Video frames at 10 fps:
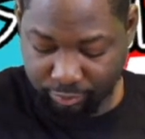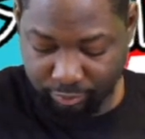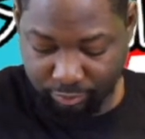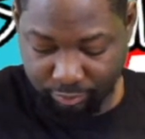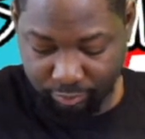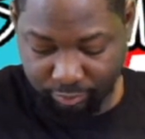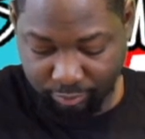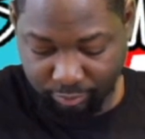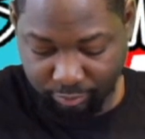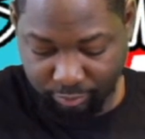
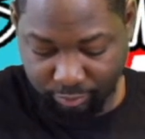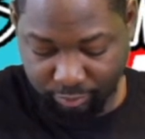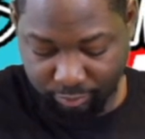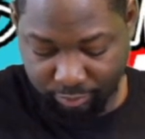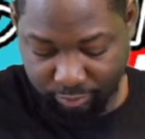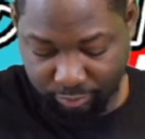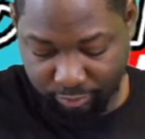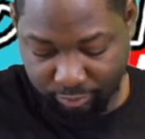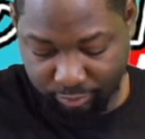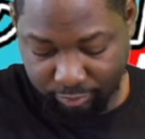
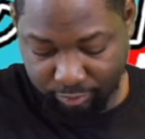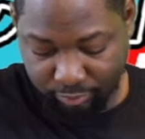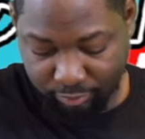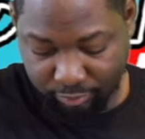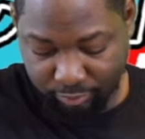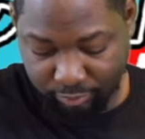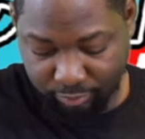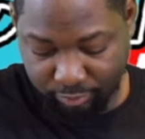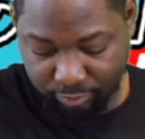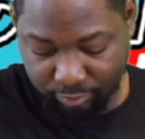
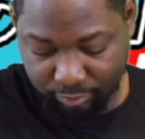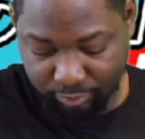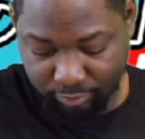The person shown says nothing.